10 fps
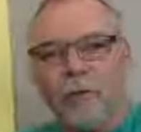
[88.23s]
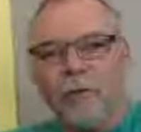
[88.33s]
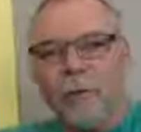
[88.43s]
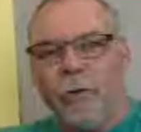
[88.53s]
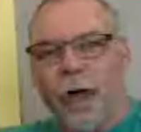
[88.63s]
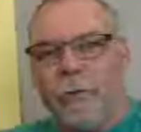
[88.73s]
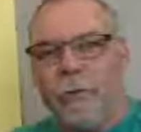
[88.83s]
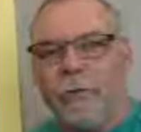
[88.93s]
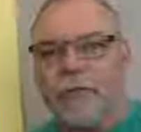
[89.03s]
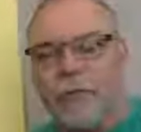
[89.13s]
Are you an
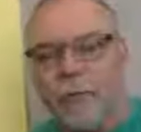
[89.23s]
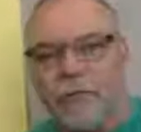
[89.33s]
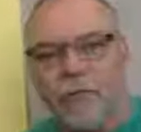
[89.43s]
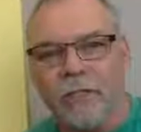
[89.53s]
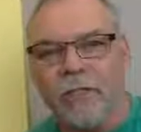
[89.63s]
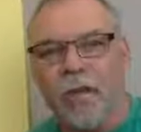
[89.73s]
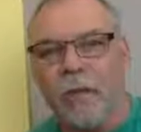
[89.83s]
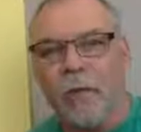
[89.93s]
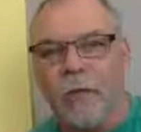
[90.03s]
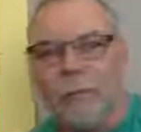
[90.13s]
optimist? And we're just going to talk
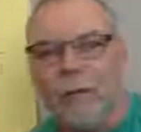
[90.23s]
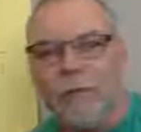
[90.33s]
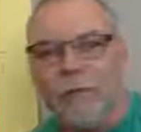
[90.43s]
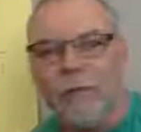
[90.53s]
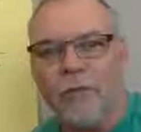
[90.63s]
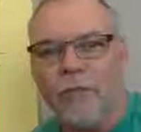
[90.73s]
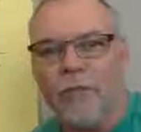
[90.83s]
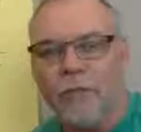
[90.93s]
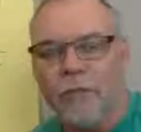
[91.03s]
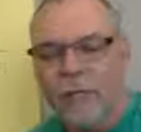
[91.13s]
quick about a few
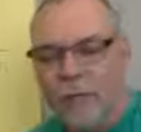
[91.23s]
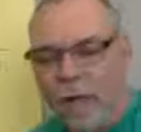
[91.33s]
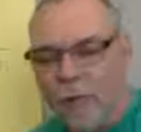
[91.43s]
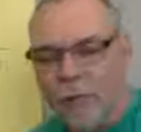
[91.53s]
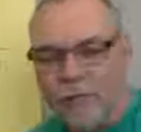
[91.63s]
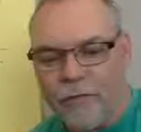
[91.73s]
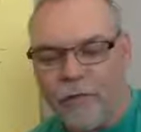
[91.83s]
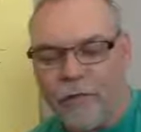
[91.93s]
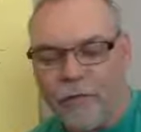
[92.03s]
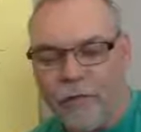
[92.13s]
things, how we
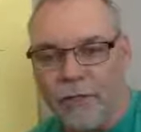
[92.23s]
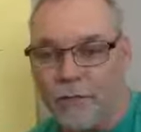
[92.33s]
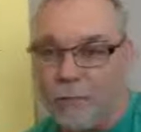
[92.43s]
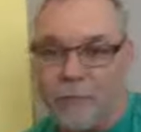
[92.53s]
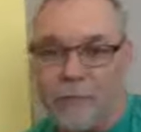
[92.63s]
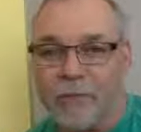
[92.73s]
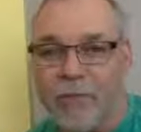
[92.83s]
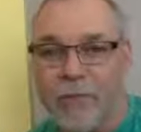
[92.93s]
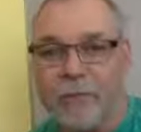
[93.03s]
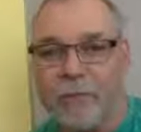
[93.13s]
feel this Christmas
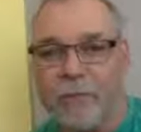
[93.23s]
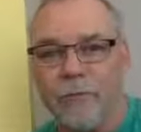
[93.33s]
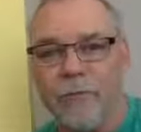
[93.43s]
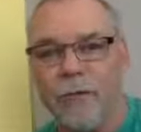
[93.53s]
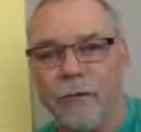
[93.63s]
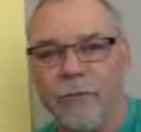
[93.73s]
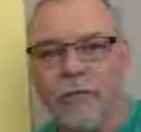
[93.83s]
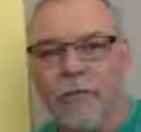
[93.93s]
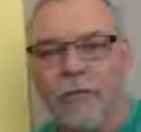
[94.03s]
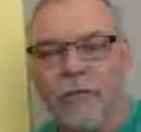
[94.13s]
time, this New Year's
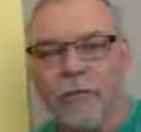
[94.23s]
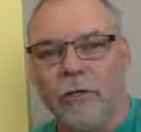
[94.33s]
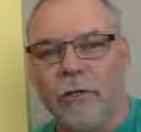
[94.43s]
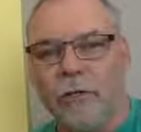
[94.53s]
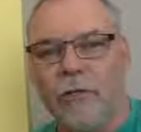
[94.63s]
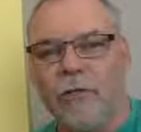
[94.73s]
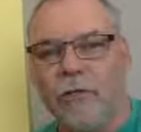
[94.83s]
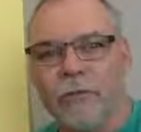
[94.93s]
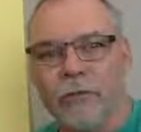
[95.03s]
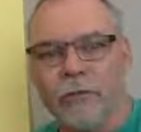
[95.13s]

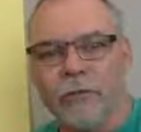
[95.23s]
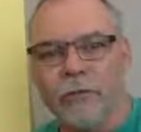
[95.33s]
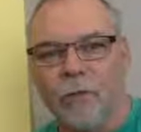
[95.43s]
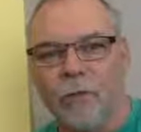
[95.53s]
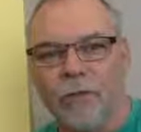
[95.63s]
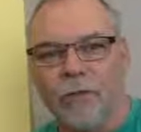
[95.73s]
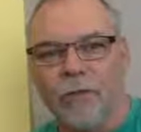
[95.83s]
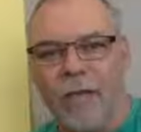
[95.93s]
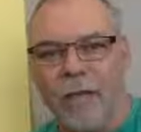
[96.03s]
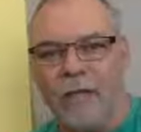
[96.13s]
resolution. Every
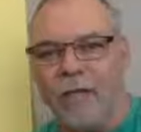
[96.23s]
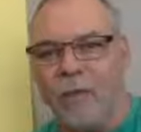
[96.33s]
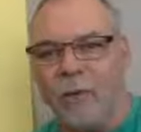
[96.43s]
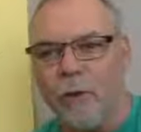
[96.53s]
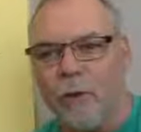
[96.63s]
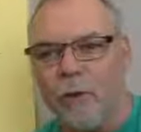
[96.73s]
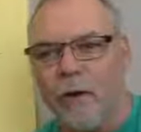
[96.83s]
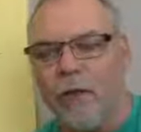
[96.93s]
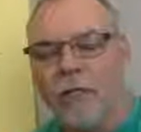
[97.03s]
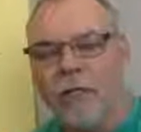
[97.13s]
time in January, we
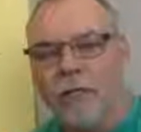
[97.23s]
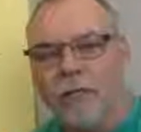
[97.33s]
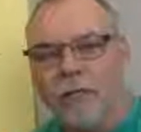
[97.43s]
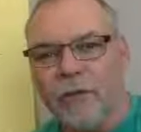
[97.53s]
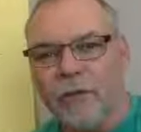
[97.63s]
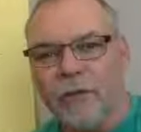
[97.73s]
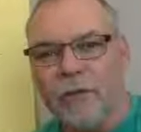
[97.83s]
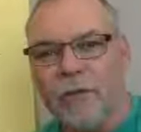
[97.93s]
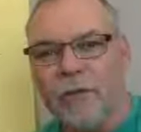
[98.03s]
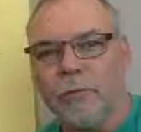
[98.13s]
all start
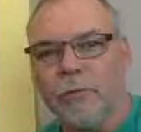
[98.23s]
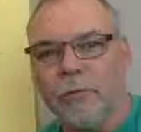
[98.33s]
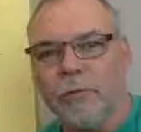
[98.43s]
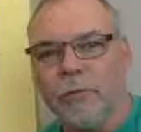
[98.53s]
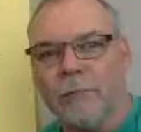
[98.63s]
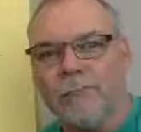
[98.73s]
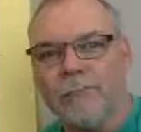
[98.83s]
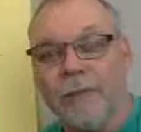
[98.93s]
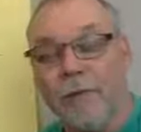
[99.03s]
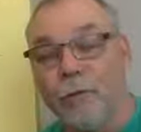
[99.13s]
to
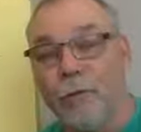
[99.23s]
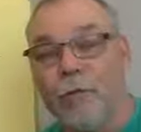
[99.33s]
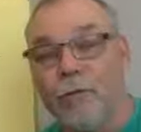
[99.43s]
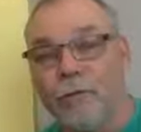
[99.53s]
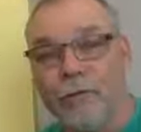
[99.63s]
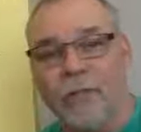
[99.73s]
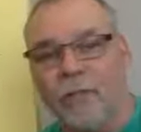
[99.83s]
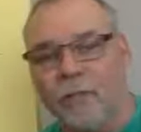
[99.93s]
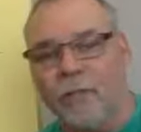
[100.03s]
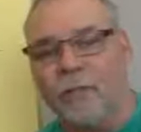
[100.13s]
have New Year's
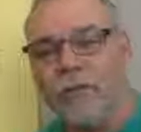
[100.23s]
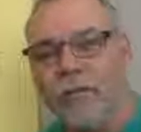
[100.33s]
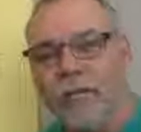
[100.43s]
resolutions.